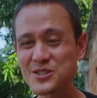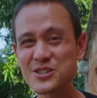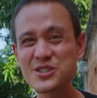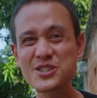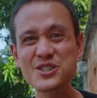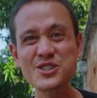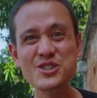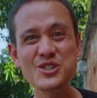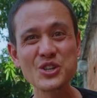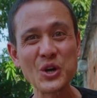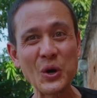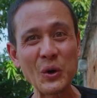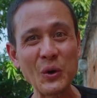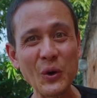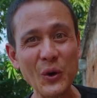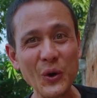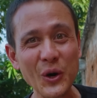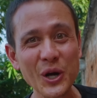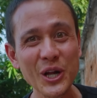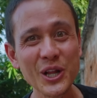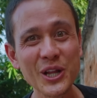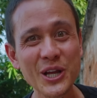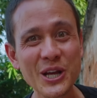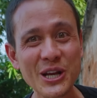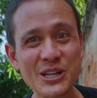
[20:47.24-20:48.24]
it's so
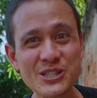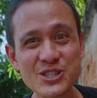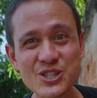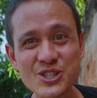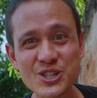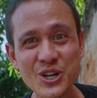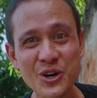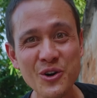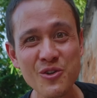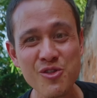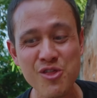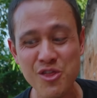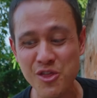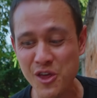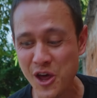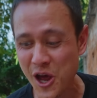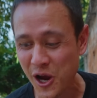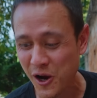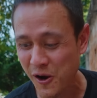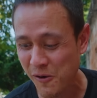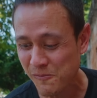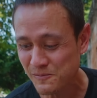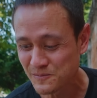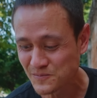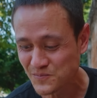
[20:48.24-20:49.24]
oily and so thick.
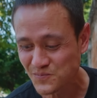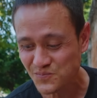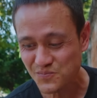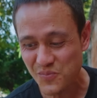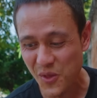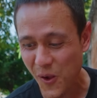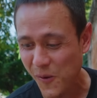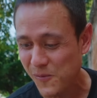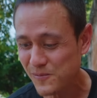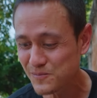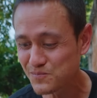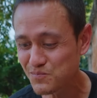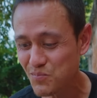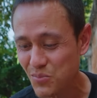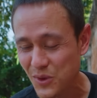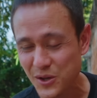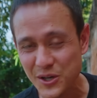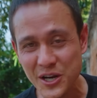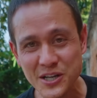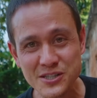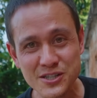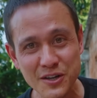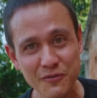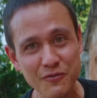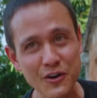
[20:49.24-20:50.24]
You
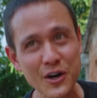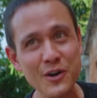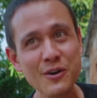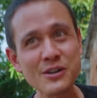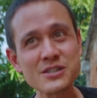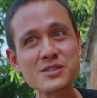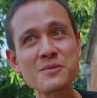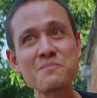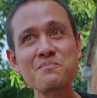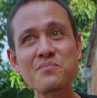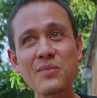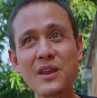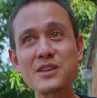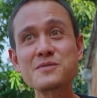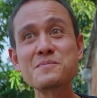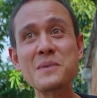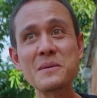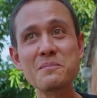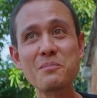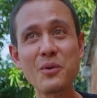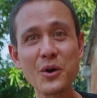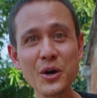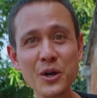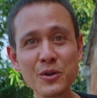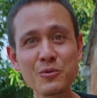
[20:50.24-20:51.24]
taste the fragrance. It's
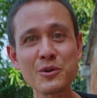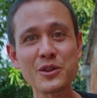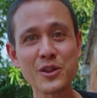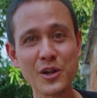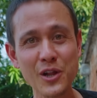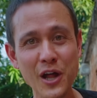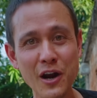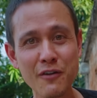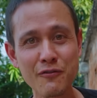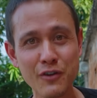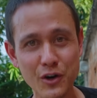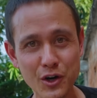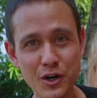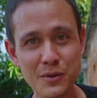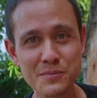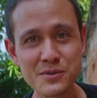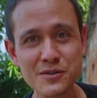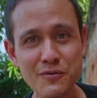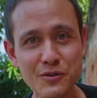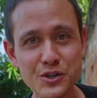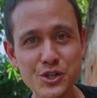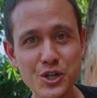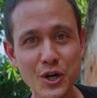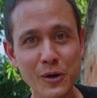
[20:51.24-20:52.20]
been boiled with a lot of herbs for